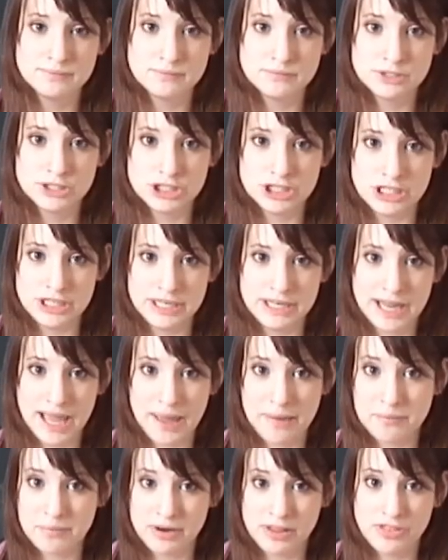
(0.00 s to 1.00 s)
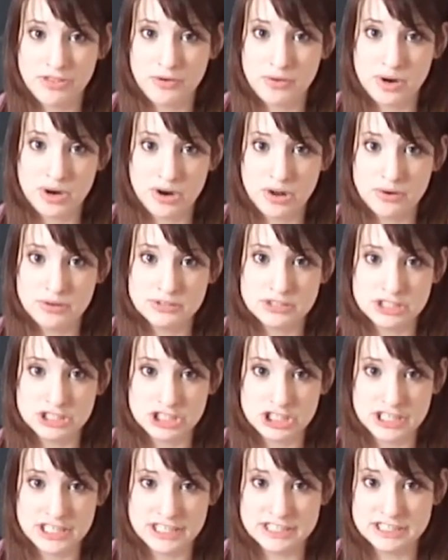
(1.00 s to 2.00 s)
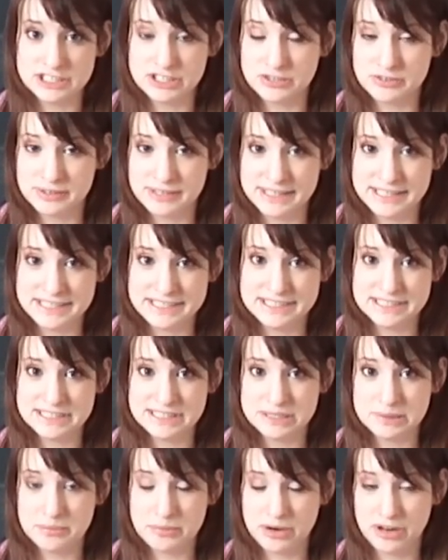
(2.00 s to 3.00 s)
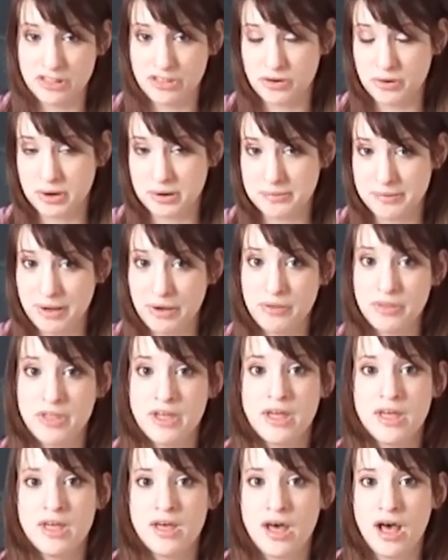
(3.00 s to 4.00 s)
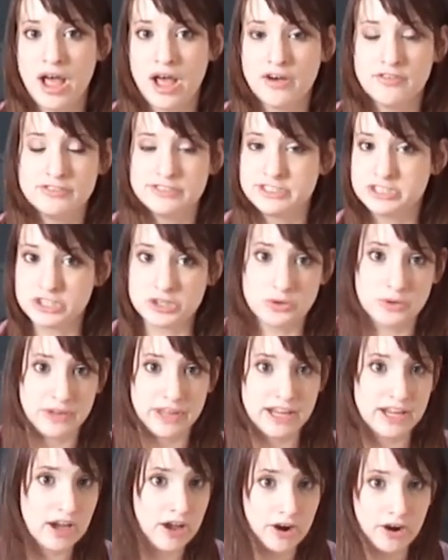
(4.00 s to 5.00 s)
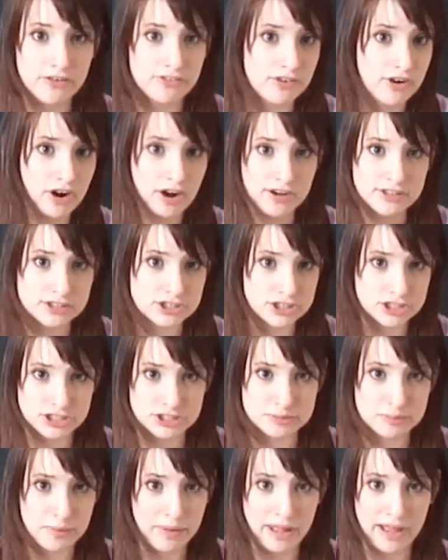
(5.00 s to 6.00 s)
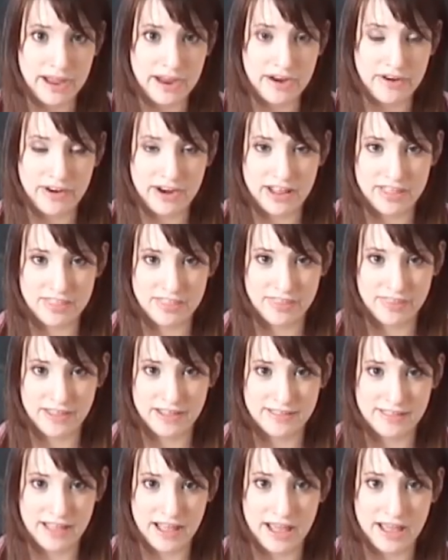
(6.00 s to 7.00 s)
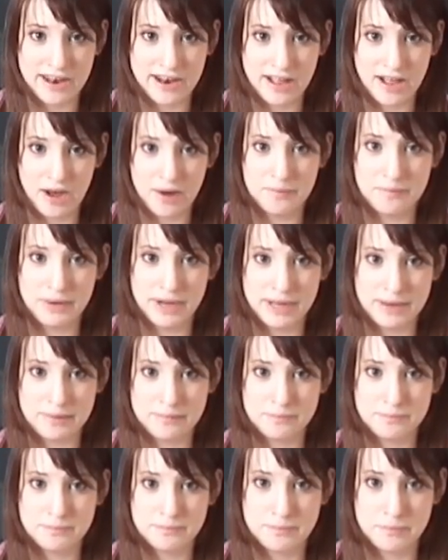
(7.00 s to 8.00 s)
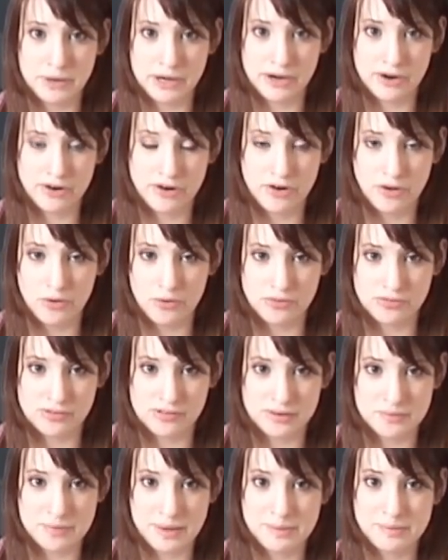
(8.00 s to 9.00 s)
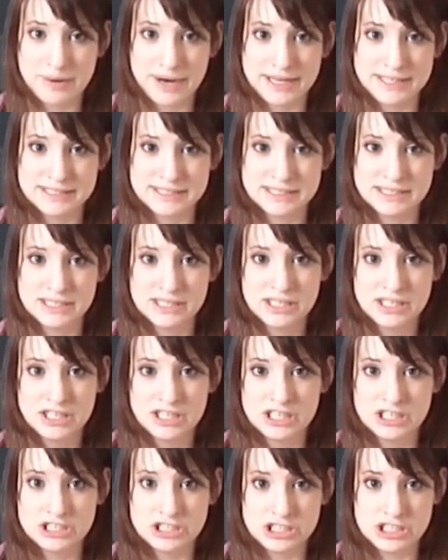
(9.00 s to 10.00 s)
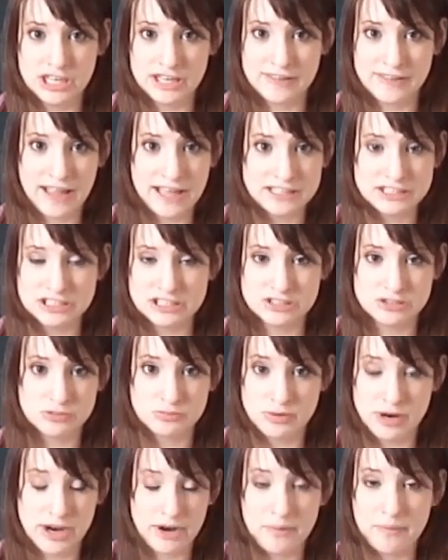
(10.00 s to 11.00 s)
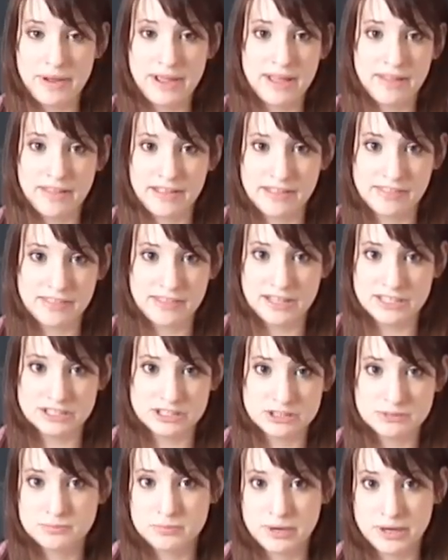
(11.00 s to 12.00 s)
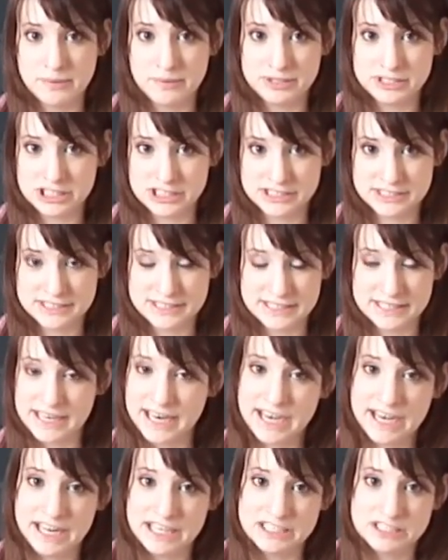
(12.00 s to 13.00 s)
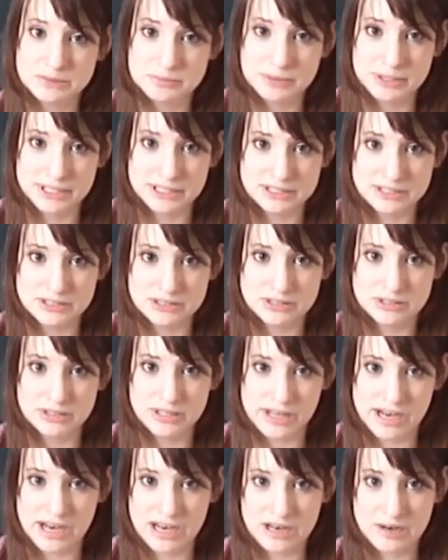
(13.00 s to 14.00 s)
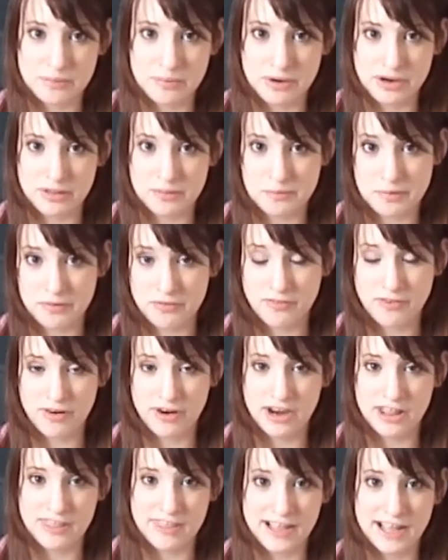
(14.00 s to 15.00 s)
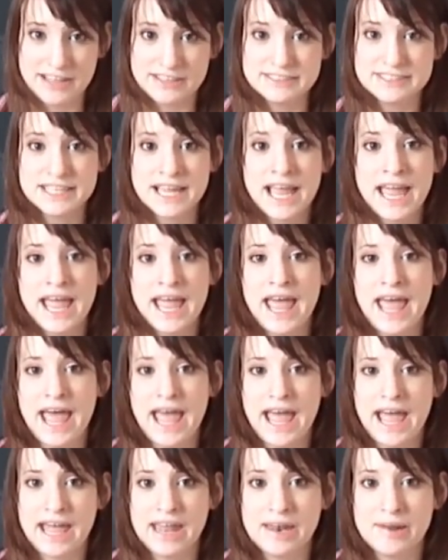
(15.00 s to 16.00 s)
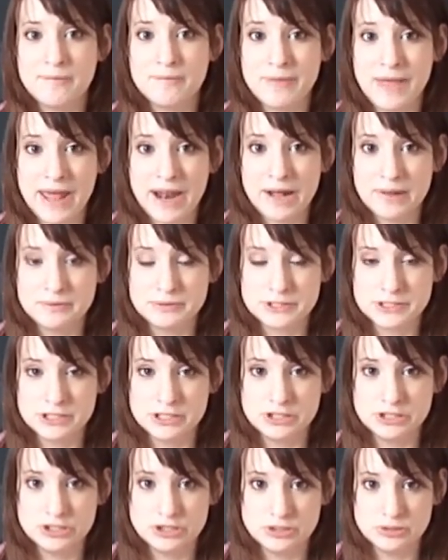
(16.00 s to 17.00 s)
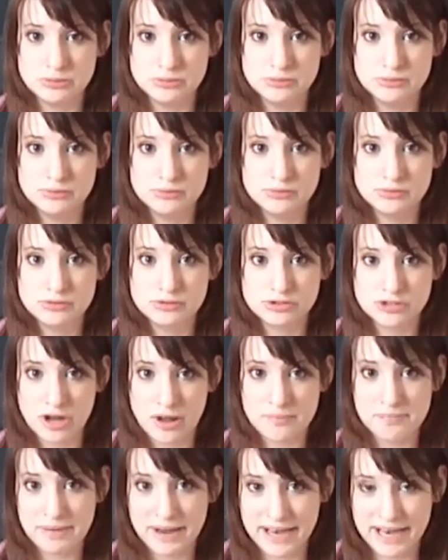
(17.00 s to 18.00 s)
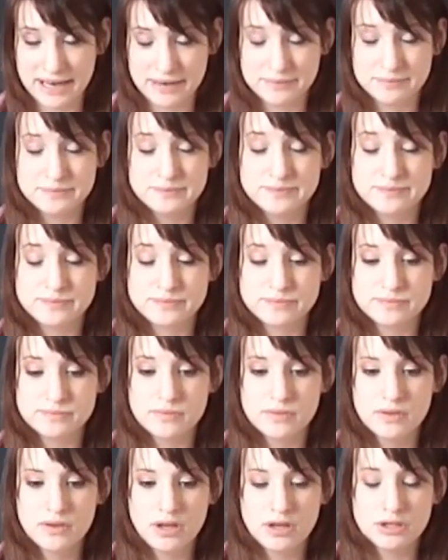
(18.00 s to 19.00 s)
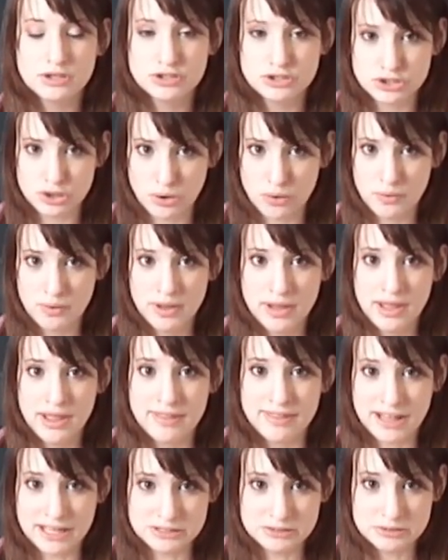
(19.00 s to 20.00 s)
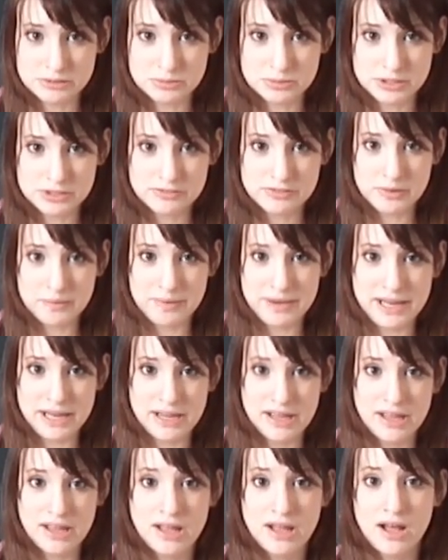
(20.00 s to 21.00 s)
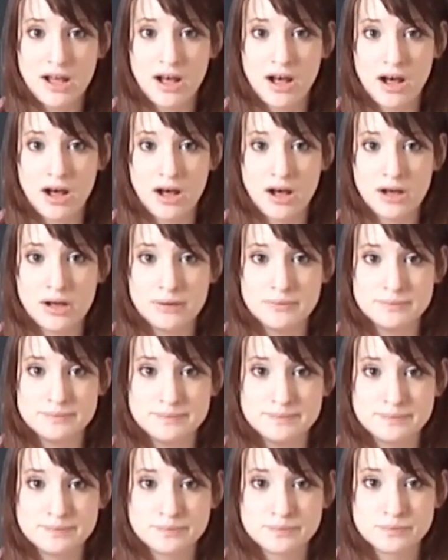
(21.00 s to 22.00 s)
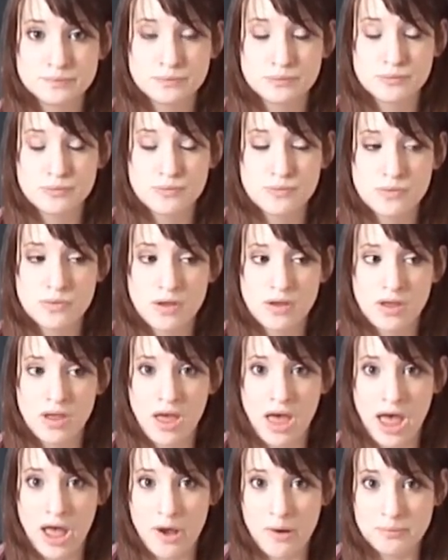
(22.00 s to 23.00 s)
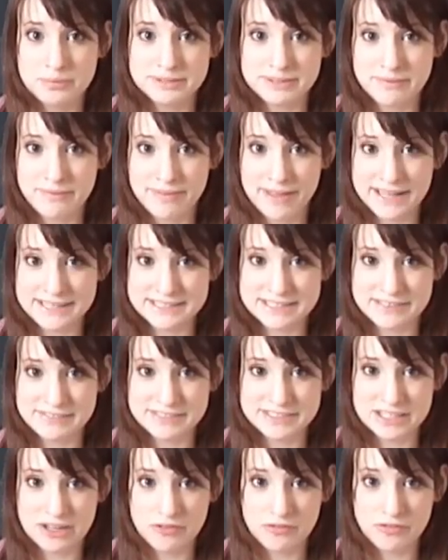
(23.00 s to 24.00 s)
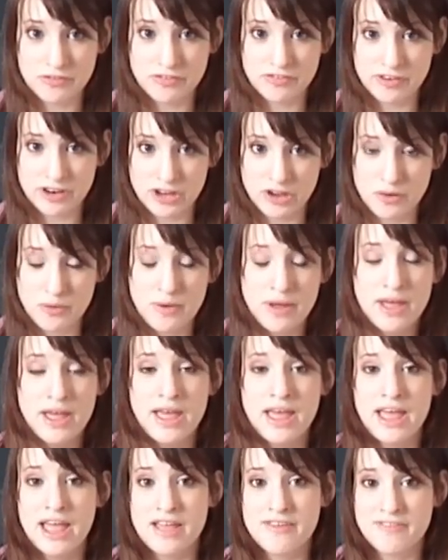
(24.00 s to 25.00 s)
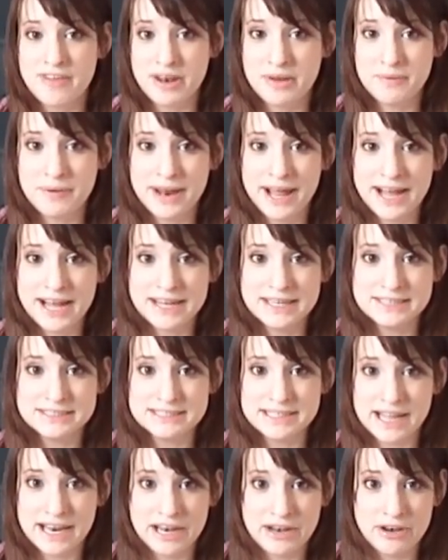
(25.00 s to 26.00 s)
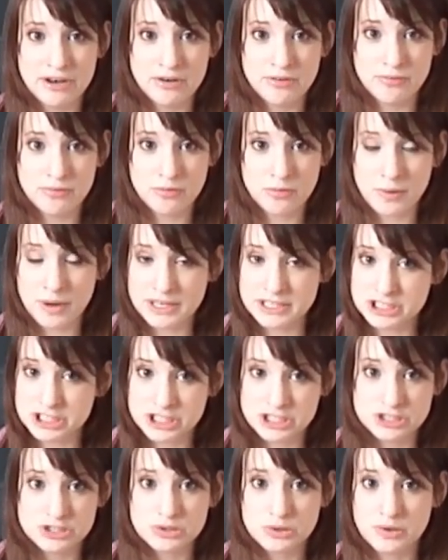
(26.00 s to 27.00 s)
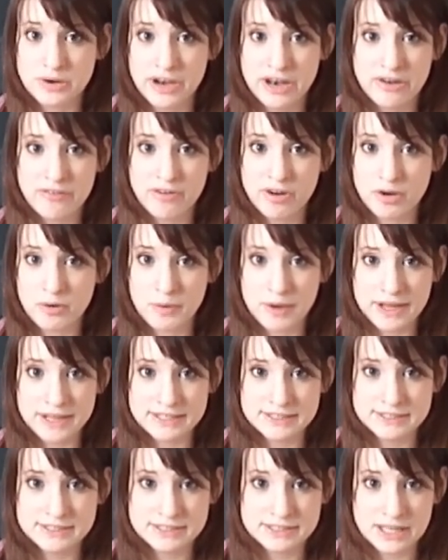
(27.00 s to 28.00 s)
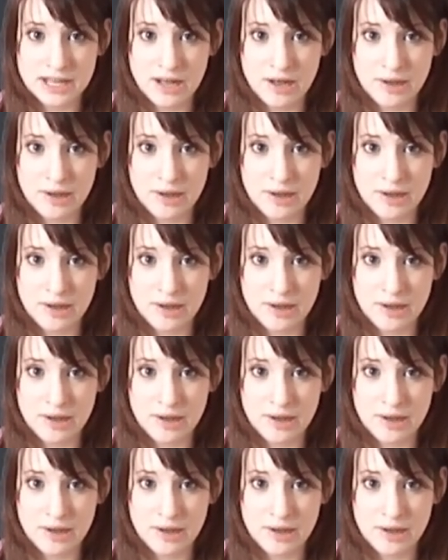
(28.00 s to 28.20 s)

she can't breathe through her nose and she needs to release to breathe through her mouth. I obviously don't like cut off her oxygen supply or anything like that. I bring her nose into my breast, she unlatches right away, like it's pretty much instantaneous, because they need to breathe before anything else, and that helps her to stop biting. So that's what's worked for me. I hope some of that stuff has helped for you. If anyone has any questions or any requests,